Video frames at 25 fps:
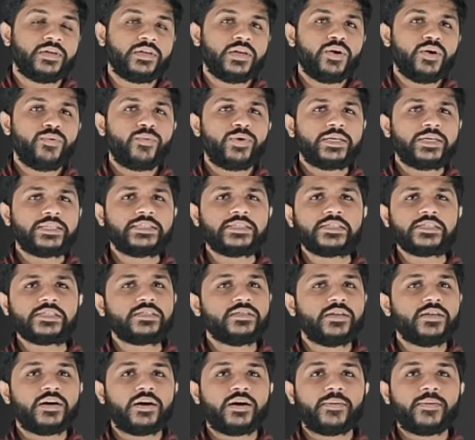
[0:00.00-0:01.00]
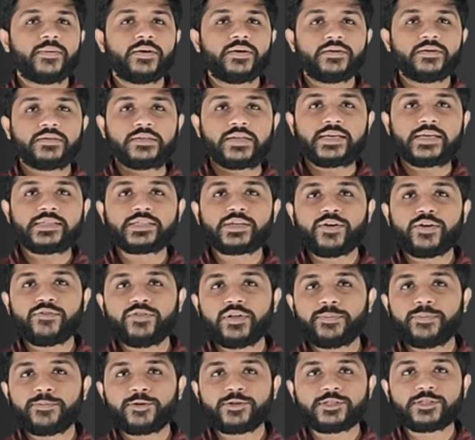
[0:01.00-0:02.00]
Now what is the task of
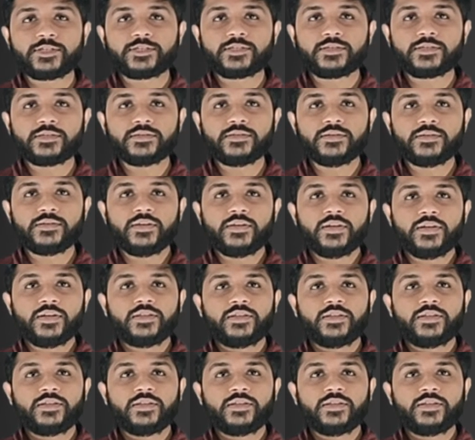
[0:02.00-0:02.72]
the processor?